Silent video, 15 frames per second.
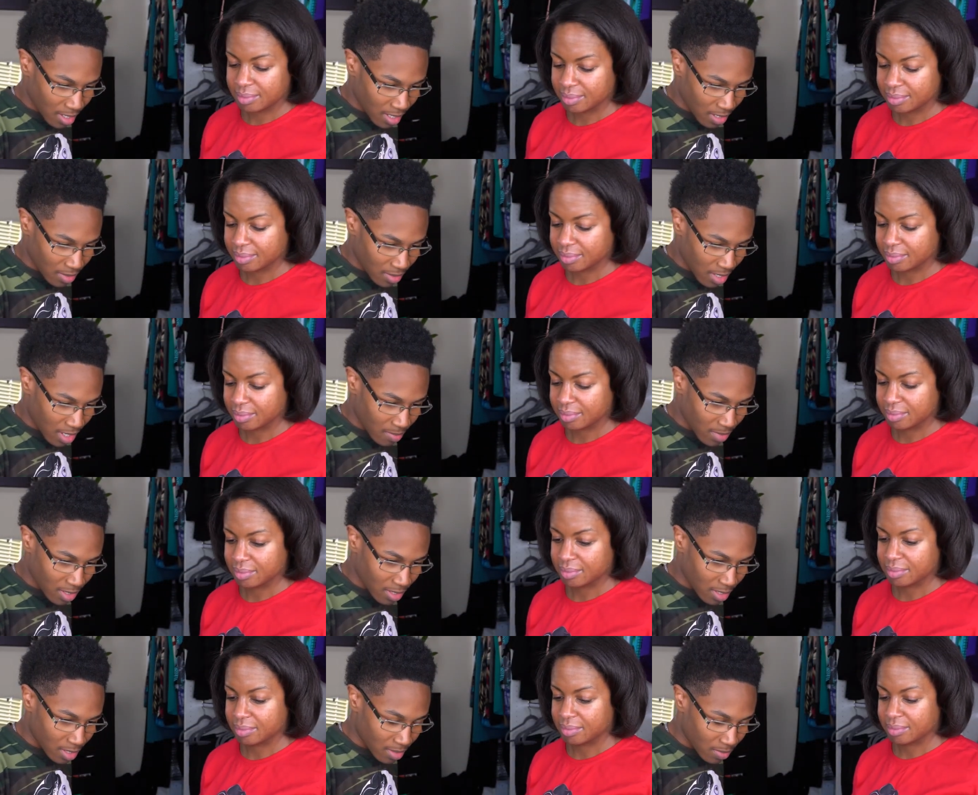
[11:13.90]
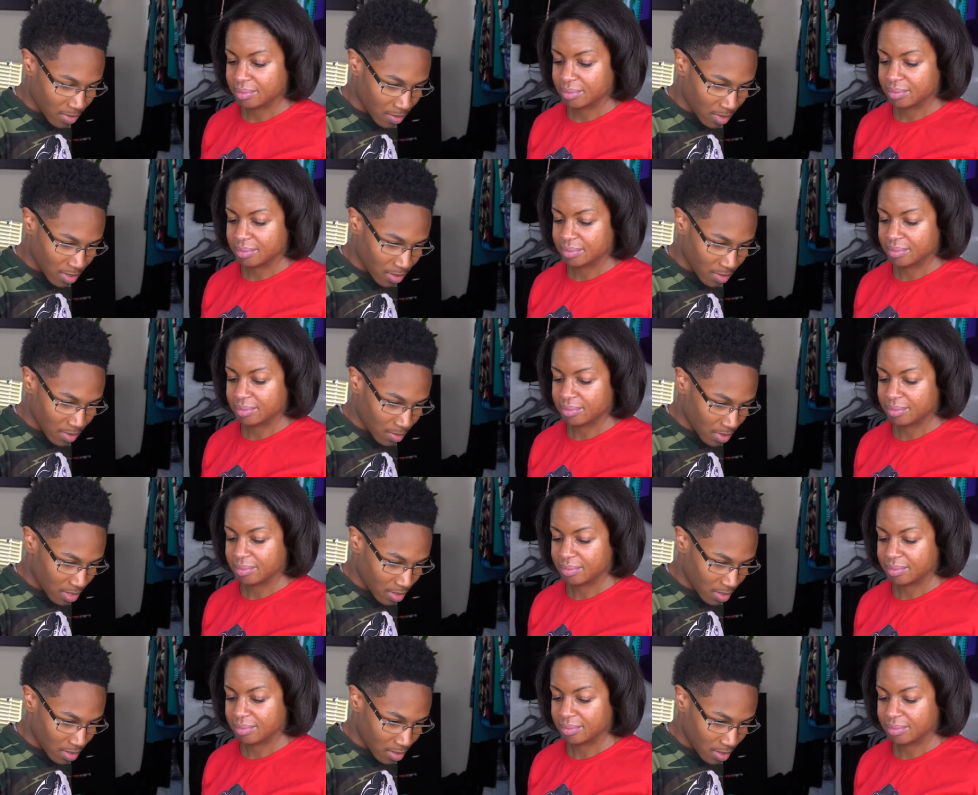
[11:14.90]
Speaker 1: I don't know how much of this I'm supposed to be
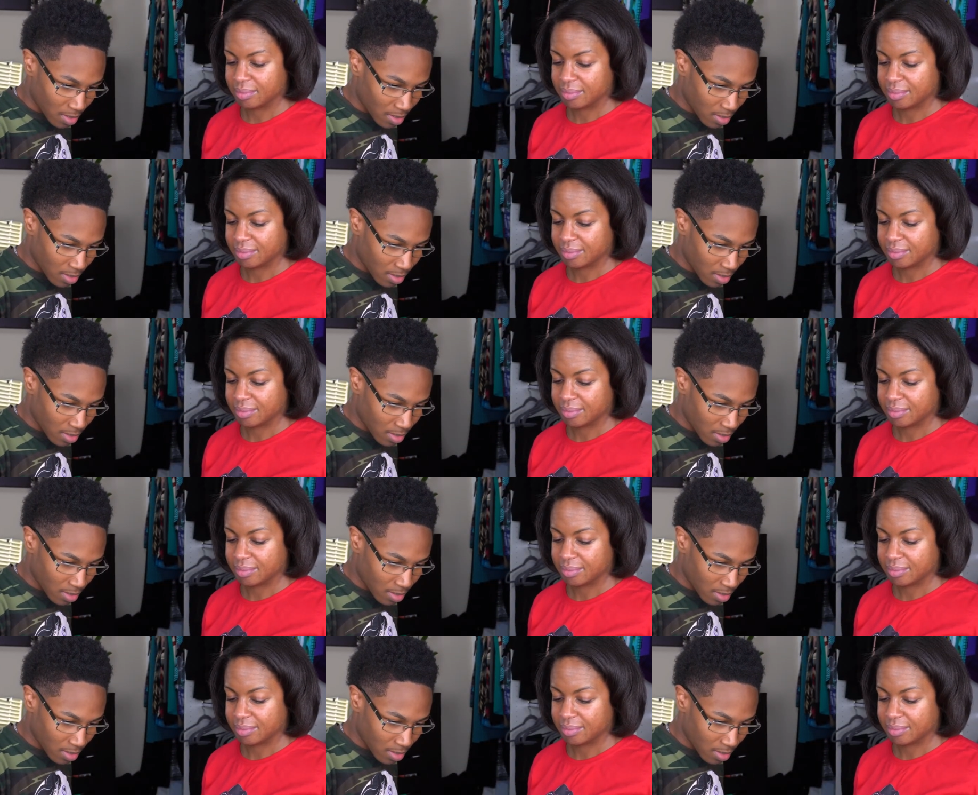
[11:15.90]
putting on.